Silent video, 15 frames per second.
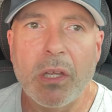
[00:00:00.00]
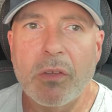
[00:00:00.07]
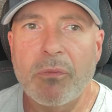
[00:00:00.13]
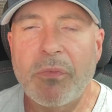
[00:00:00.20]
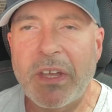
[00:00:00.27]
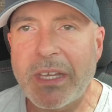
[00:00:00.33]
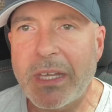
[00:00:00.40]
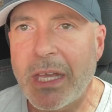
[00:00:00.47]

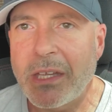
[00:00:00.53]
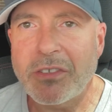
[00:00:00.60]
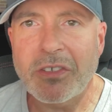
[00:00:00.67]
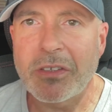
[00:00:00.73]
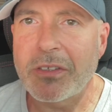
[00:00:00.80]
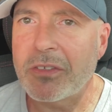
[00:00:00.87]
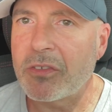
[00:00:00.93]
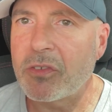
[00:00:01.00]

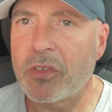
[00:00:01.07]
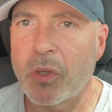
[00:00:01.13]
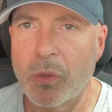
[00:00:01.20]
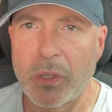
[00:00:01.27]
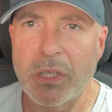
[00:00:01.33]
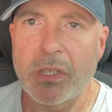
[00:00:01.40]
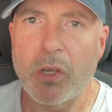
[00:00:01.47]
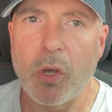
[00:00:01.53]
vacations
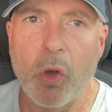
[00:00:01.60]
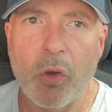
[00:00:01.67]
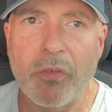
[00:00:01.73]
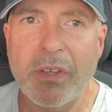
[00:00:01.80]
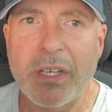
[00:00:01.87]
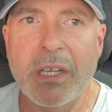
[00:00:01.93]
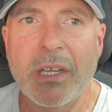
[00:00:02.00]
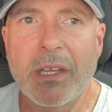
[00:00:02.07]
during COVID.